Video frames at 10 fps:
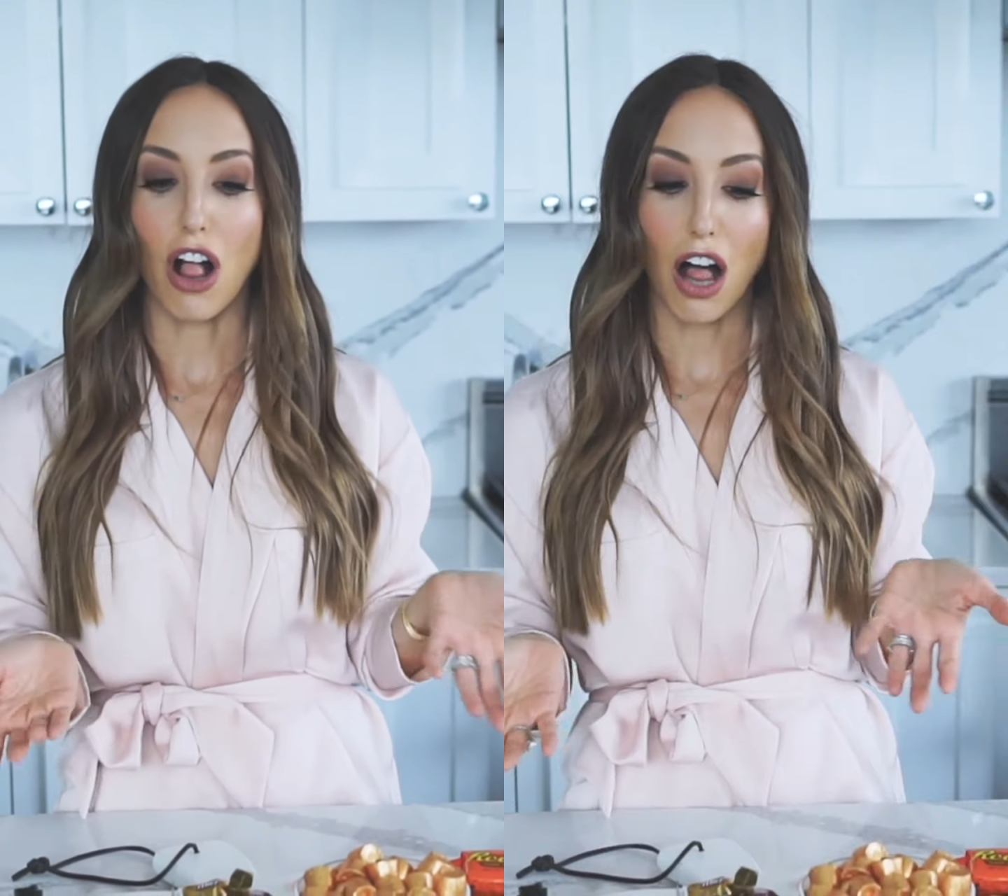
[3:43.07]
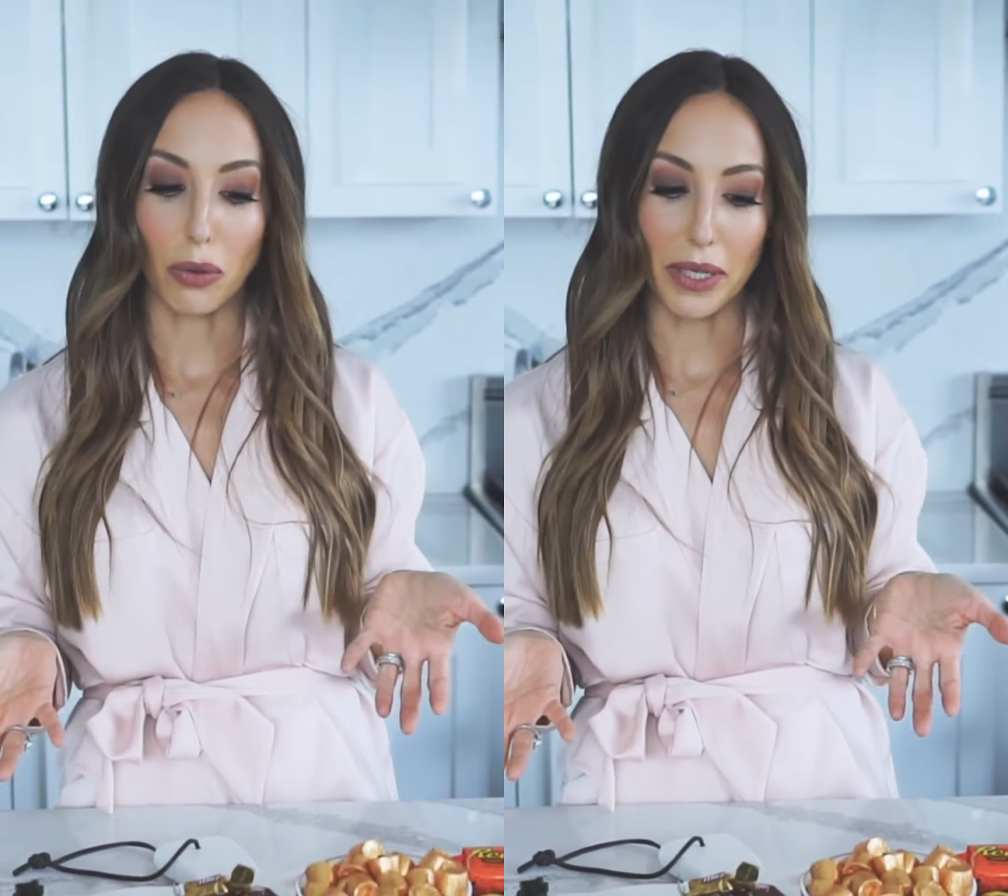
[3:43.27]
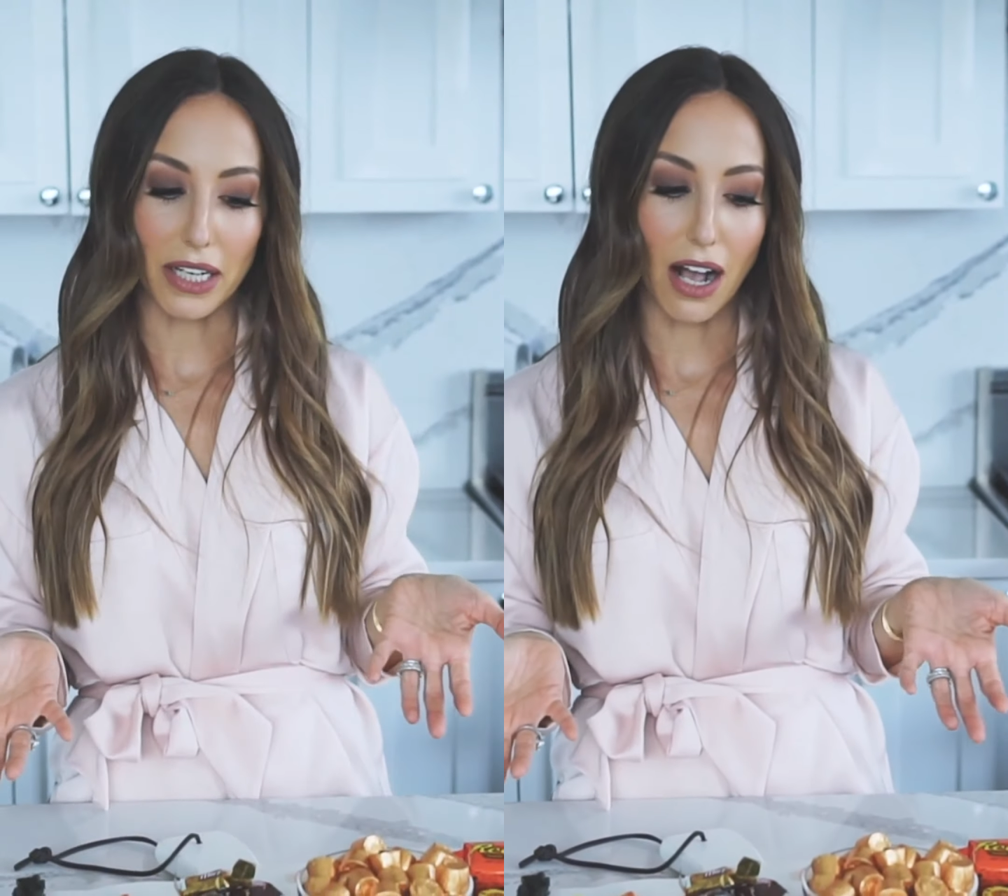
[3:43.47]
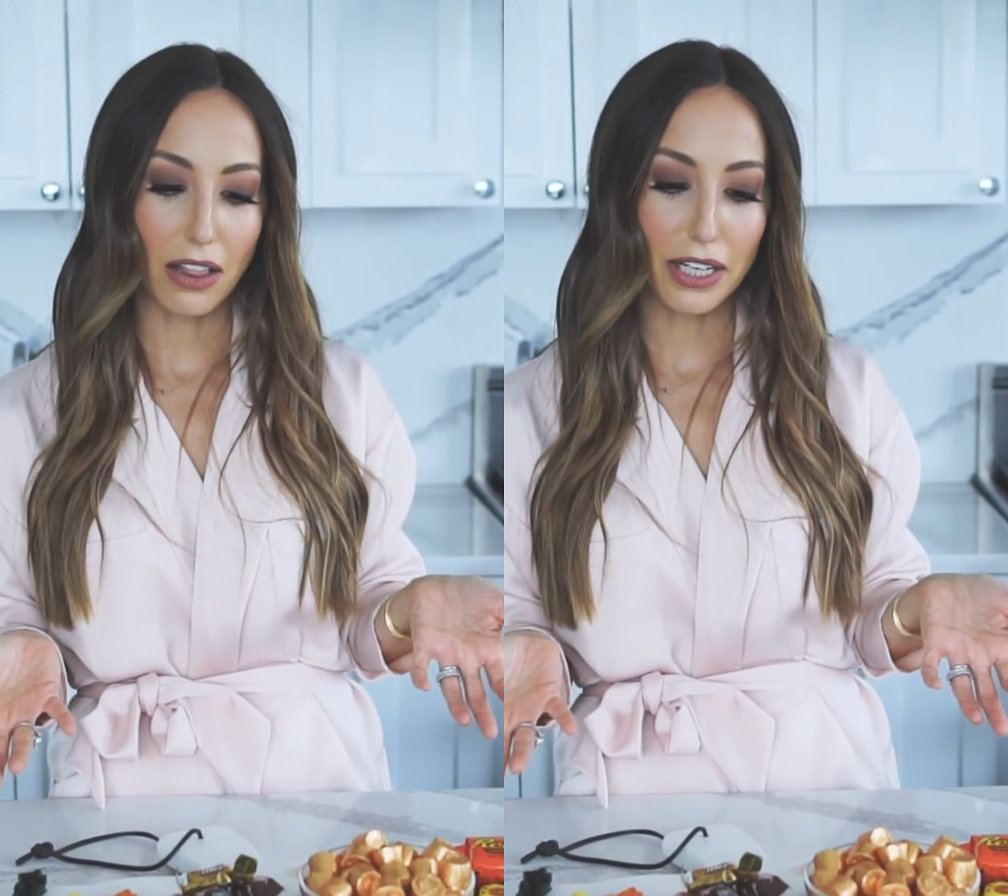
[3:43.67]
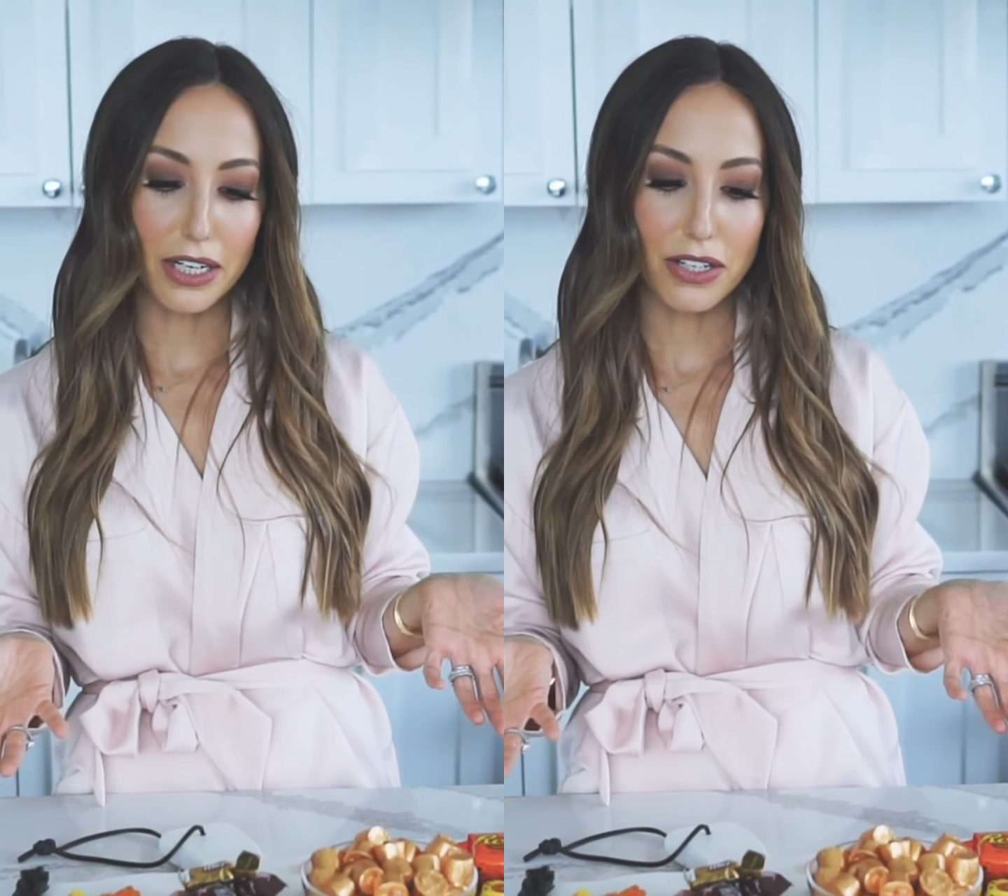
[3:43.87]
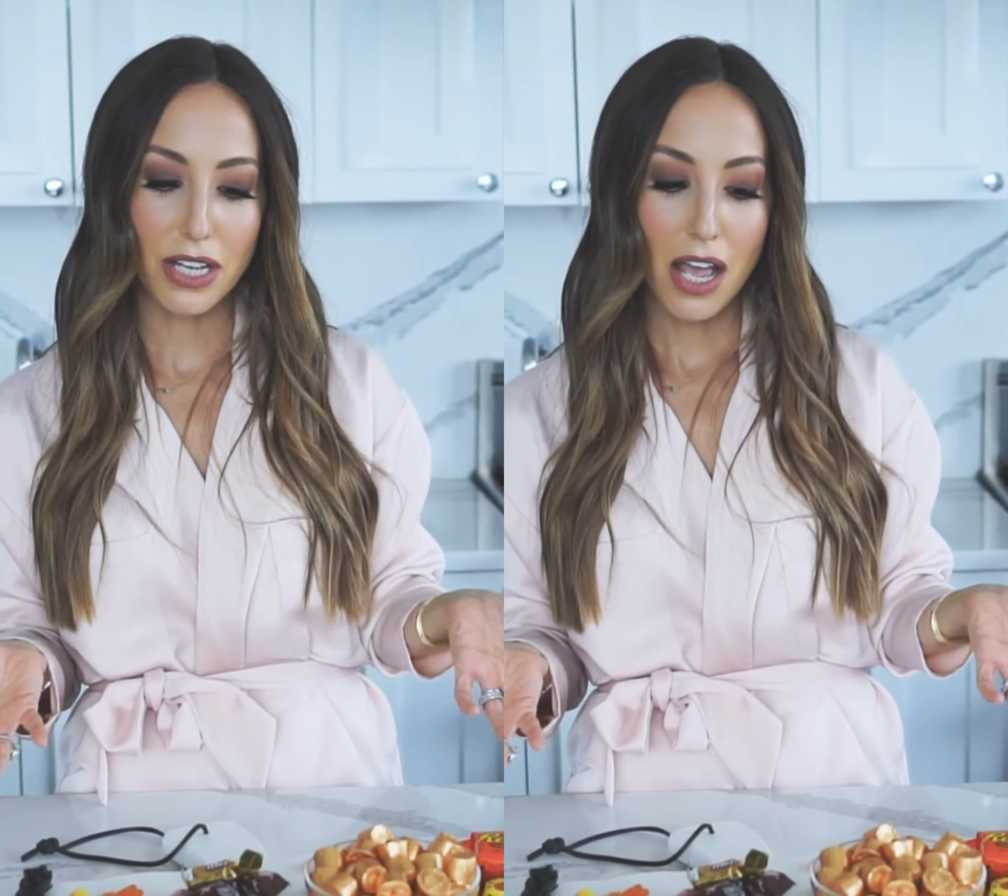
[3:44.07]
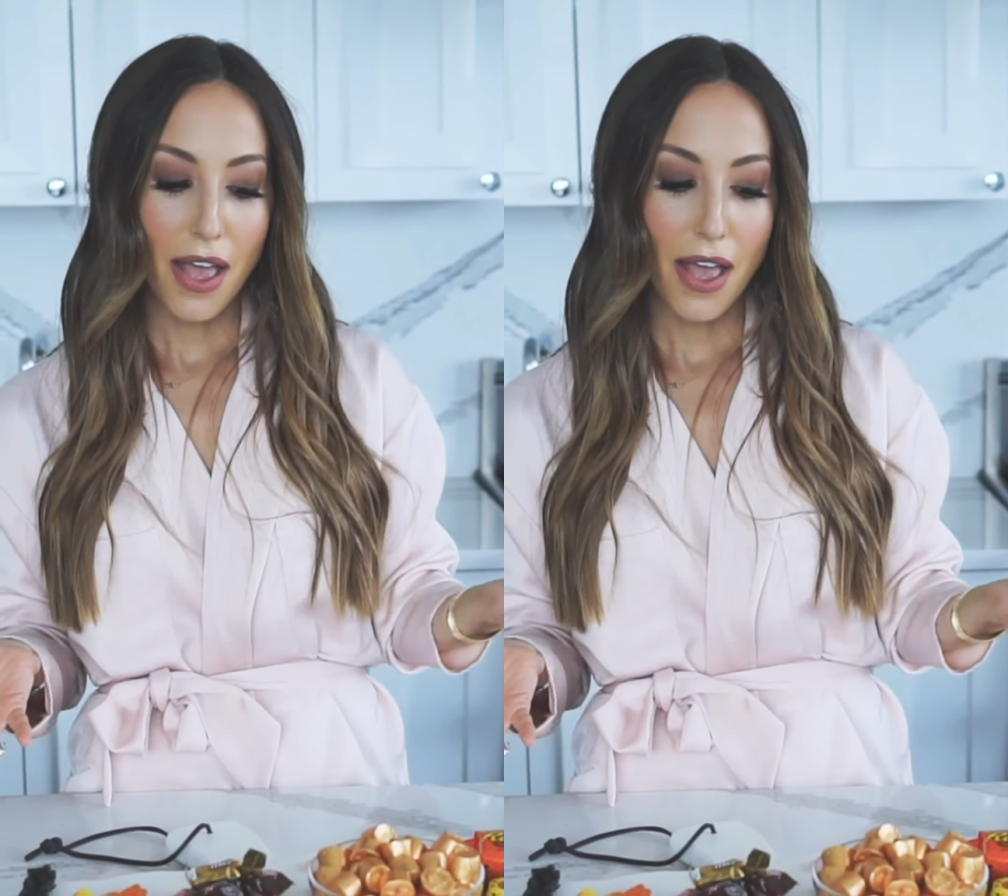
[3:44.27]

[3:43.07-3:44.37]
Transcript: Halloween colors.